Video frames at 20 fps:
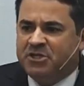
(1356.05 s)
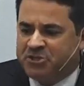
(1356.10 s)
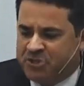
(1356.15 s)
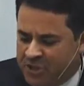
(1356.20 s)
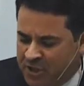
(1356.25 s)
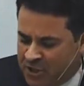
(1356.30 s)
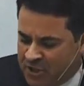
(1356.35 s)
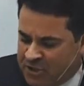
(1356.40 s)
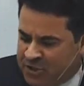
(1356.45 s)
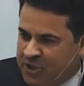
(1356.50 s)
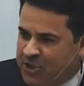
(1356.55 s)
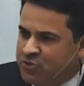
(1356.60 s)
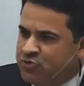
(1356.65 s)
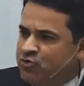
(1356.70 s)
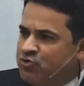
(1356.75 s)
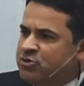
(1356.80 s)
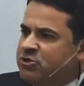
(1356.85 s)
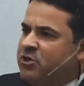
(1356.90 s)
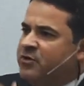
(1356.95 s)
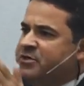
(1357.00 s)
This is
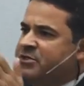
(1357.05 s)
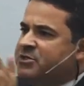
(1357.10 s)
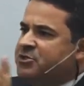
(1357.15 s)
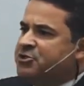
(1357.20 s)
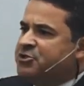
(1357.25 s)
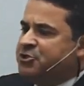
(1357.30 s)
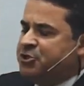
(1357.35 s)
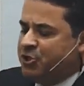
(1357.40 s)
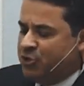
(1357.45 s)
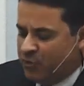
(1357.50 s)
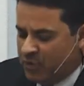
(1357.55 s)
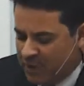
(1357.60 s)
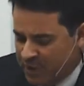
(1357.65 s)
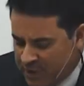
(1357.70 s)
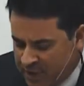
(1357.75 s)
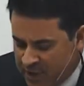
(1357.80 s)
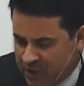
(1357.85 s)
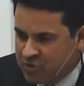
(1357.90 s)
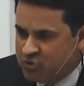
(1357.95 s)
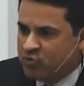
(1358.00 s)
a fantasy.
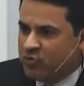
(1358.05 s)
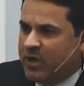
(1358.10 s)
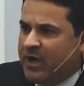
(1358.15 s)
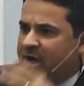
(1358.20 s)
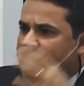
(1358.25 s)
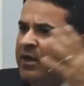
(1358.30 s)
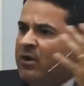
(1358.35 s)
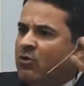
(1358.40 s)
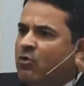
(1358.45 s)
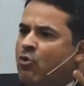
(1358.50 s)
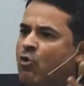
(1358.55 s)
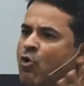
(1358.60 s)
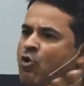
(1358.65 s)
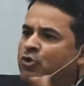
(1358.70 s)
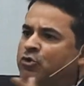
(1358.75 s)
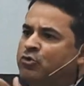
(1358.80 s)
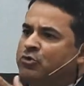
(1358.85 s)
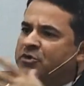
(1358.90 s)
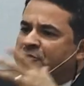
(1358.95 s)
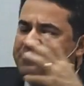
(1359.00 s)
Jesus didn't
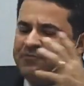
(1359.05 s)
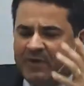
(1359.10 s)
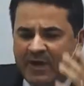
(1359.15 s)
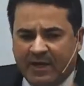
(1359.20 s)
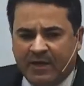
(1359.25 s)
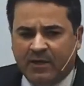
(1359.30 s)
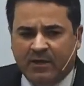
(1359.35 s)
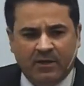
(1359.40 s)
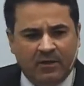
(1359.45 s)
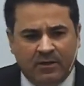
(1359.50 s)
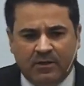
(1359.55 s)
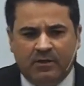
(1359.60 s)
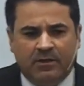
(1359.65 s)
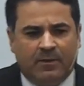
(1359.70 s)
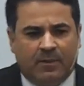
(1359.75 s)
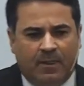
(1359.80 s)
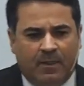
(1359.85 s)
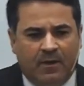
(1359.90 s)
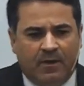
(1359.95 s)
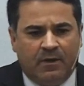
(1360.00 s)
exist. This is
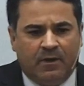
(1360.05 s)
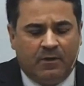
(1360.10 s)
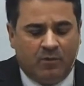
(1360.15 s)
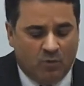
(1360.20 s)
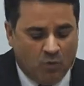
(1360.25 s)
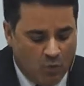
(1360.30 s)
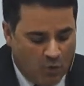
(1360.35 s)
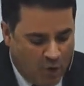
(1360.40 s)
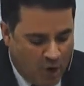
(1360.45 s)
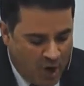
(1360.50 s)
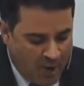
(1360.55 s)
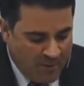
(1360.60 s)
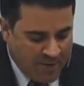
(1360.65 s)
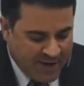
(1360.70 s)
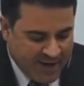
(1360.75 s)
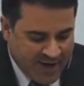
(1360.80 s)
a fairy tale.